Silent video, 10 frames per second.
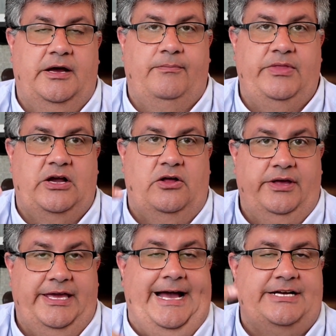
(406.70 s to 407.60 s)
they call
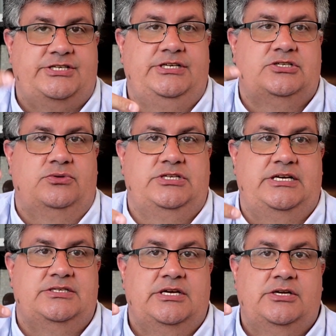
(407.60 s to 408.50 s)
it caching, so it
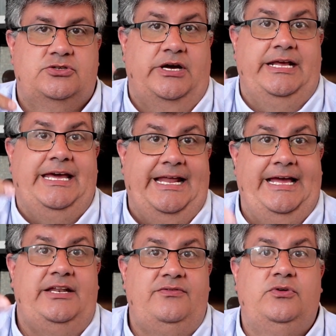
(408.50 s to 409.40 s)
does try to get
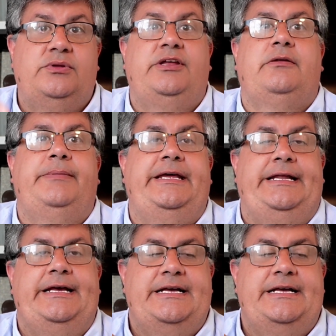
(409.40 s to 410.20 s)
ahead of you a little bit.